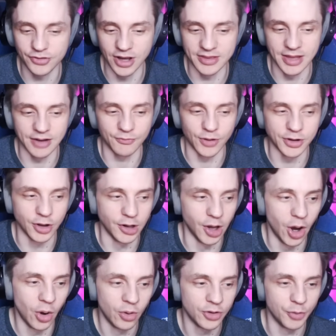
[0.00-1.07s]
and then when you're
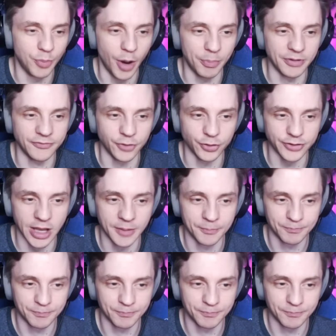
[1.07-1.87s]
low, you pop Infuser,